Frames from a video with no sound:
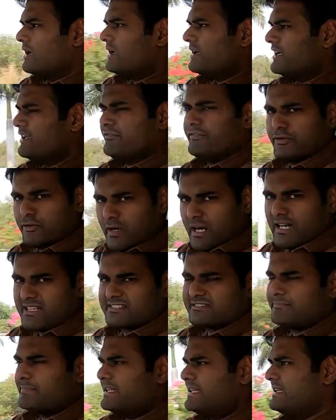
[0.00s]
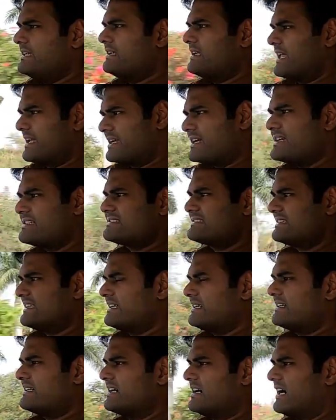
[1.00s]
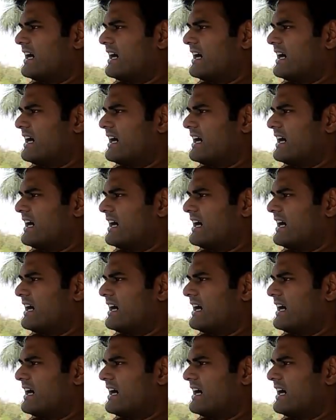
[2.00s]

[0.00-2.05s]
If you ask me, like I said,